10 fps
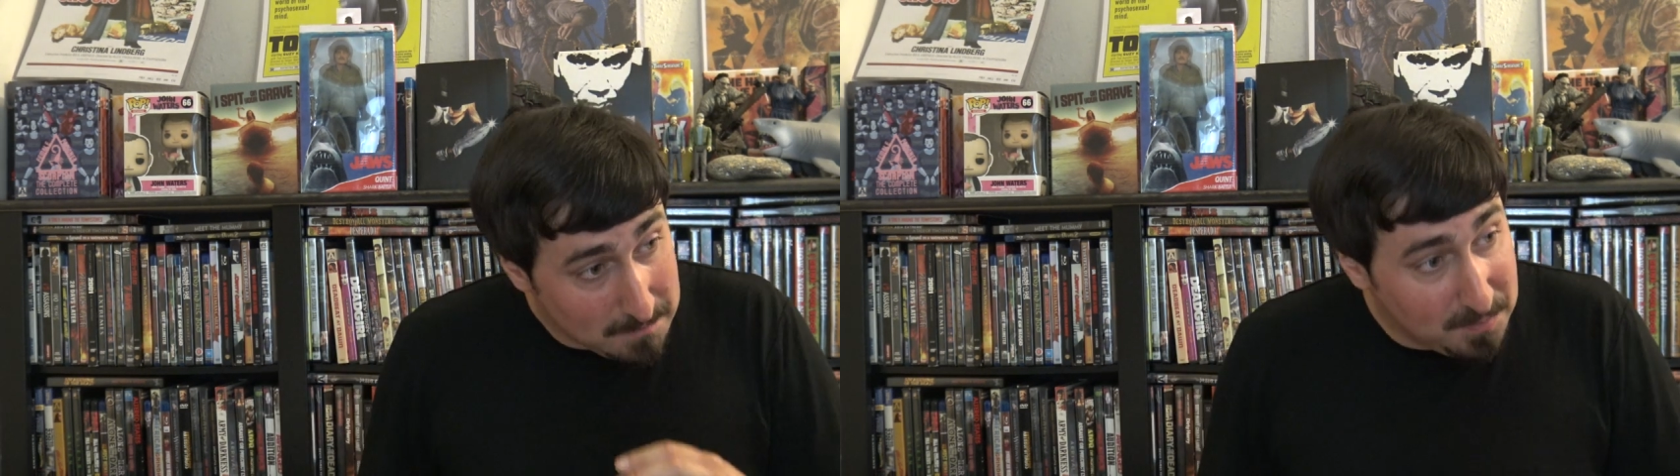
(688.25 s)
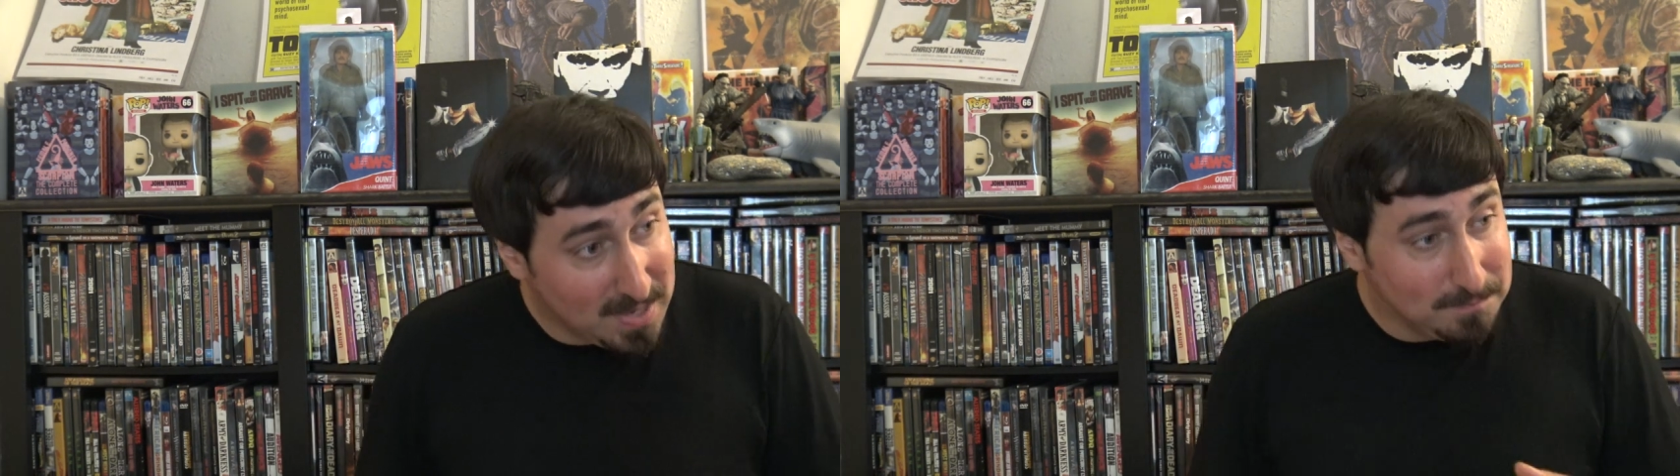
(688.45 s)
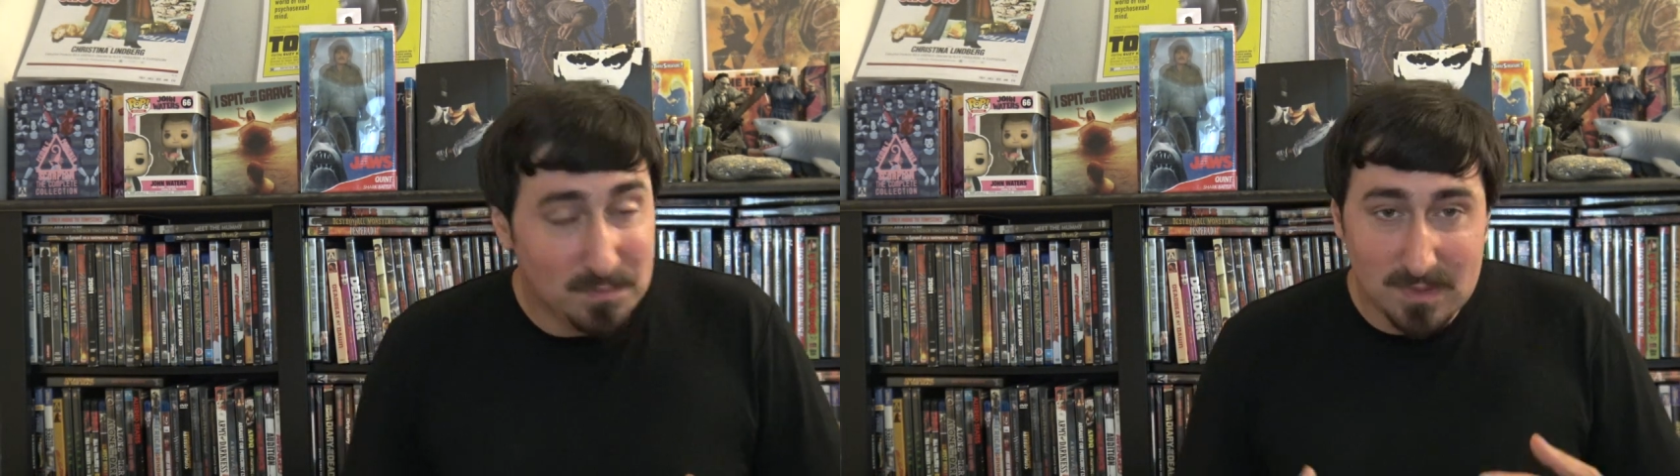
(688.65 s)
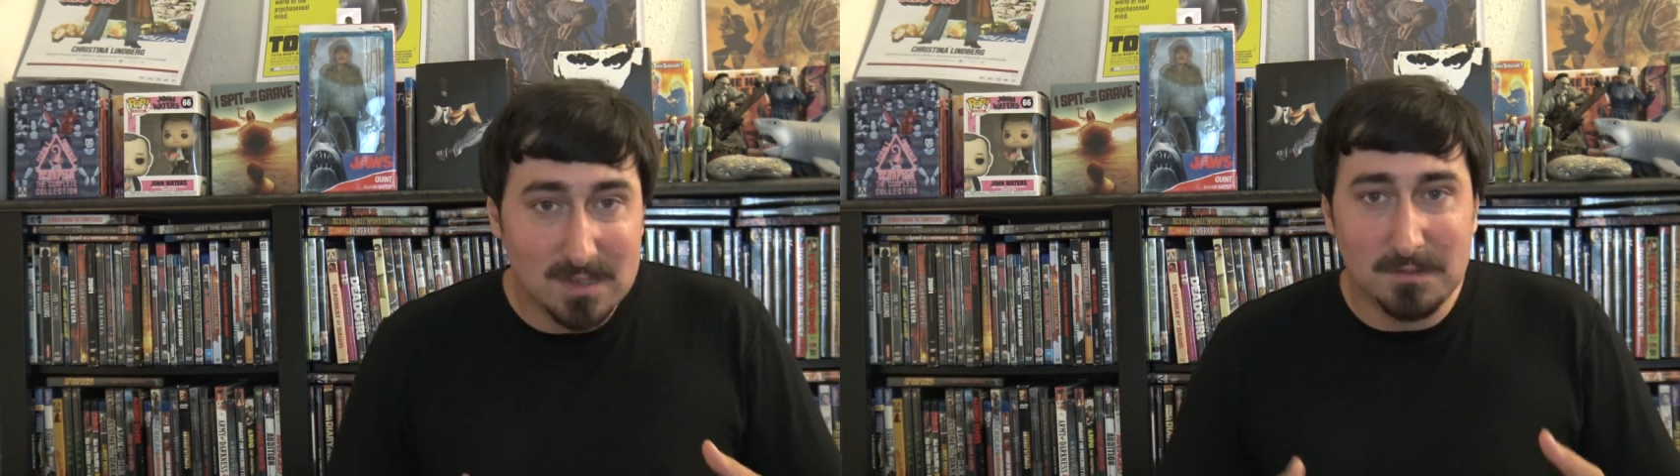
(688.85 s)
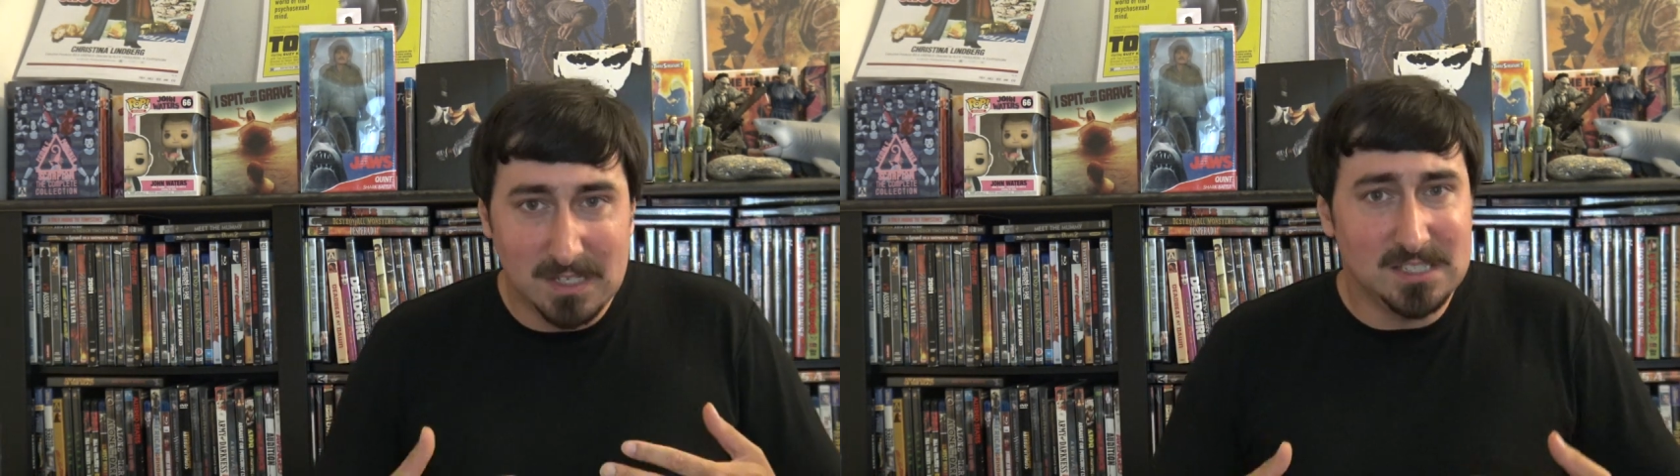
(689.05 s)
but
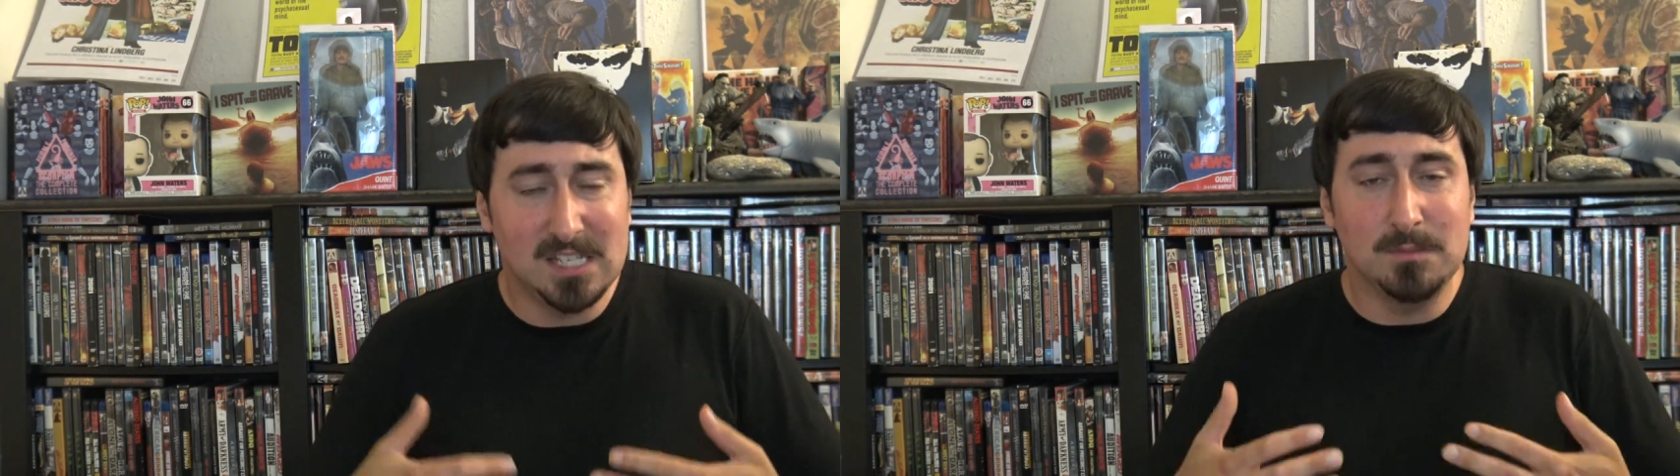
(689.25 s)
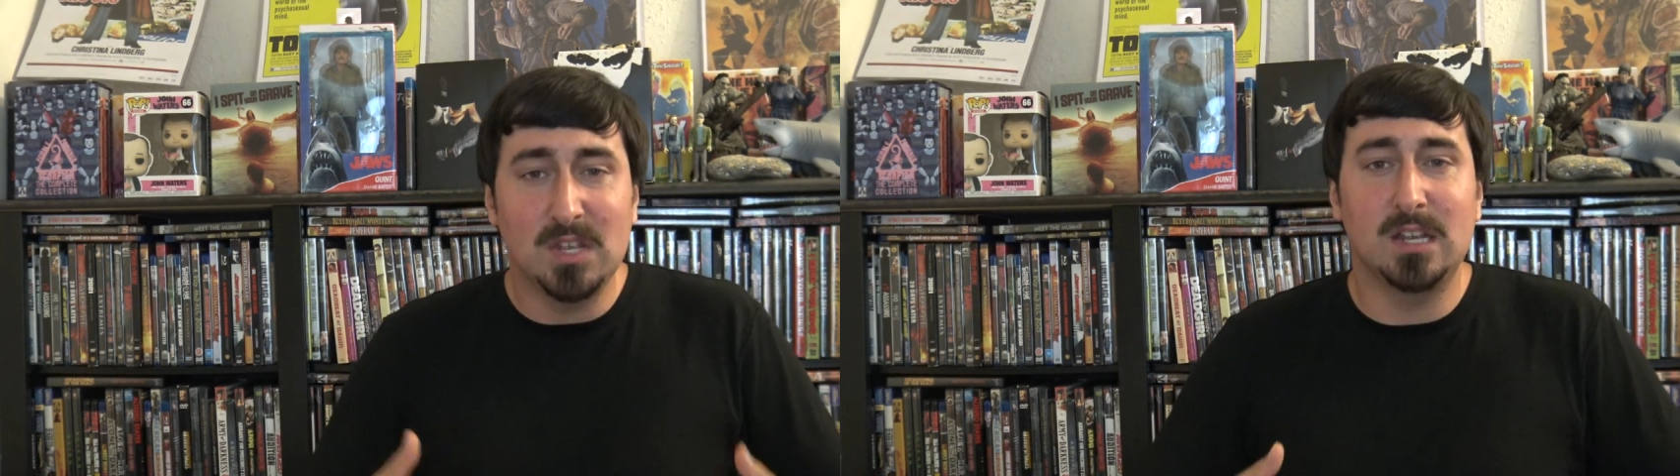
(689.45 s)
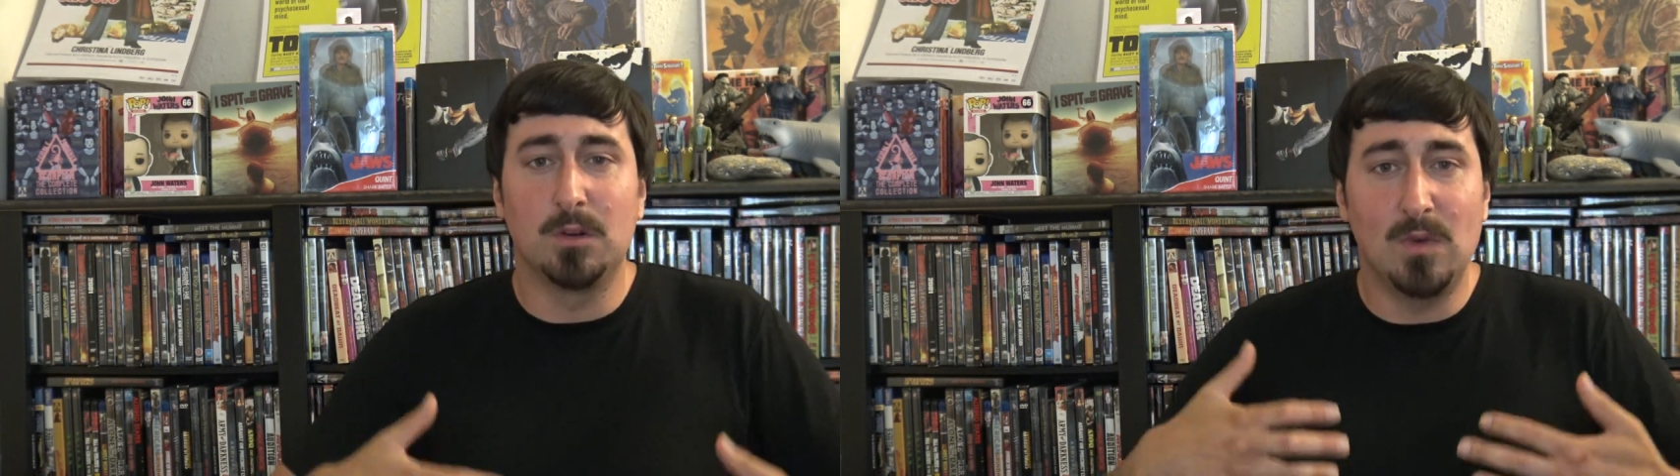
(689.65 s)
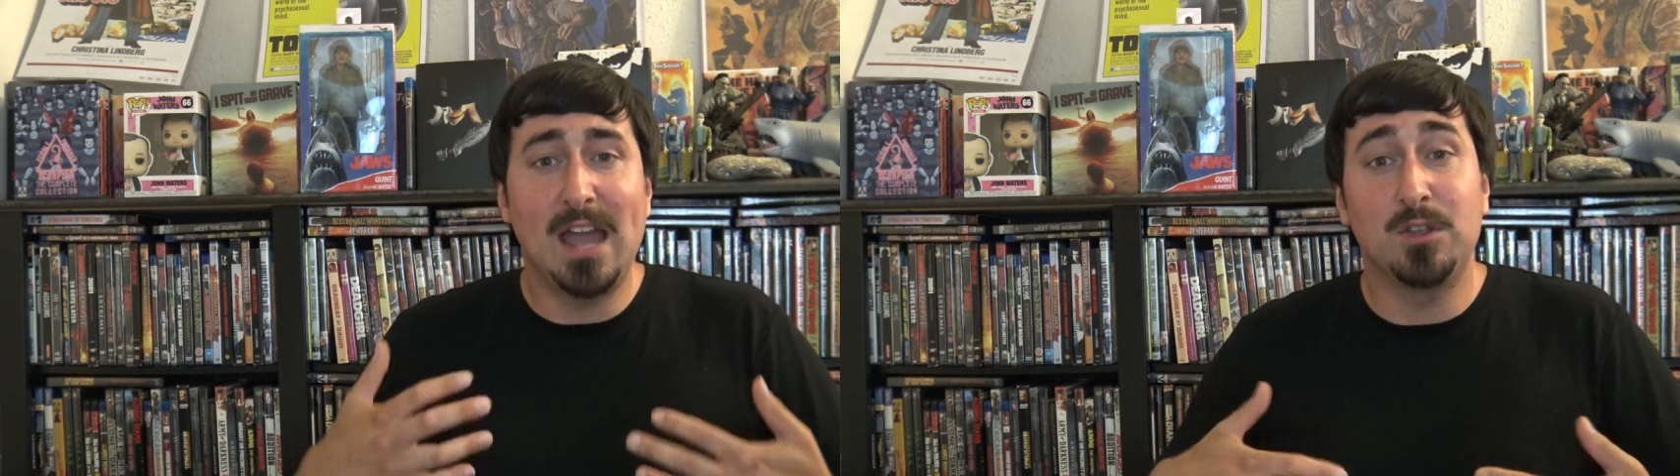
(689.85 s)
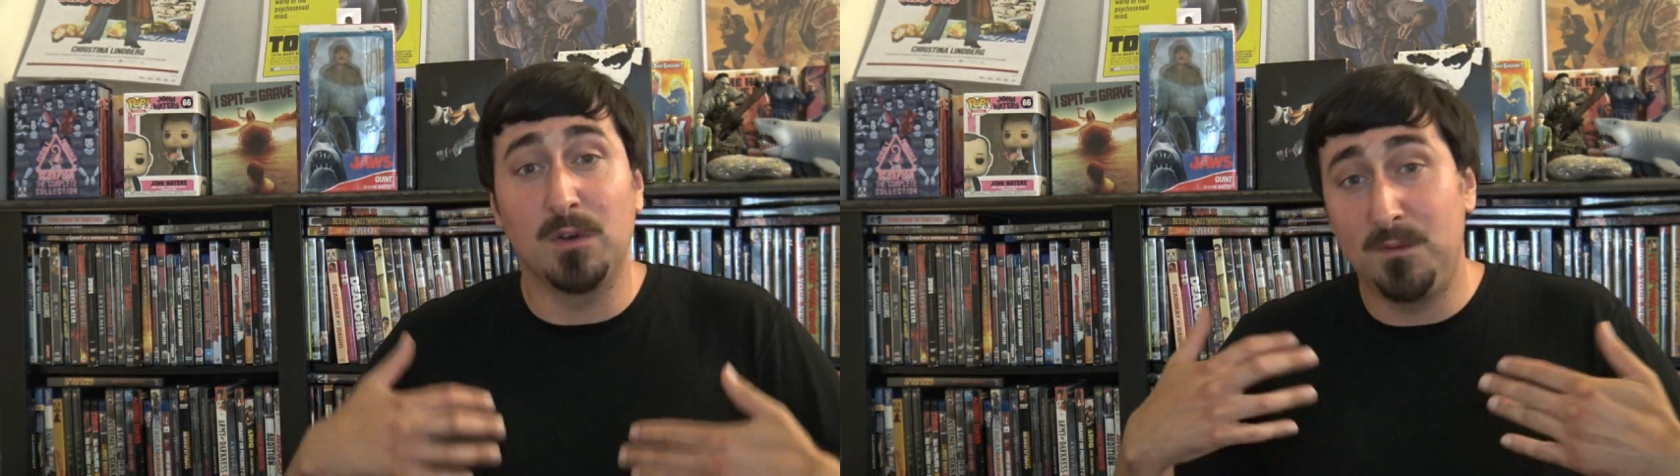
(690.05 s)
he seems like a rather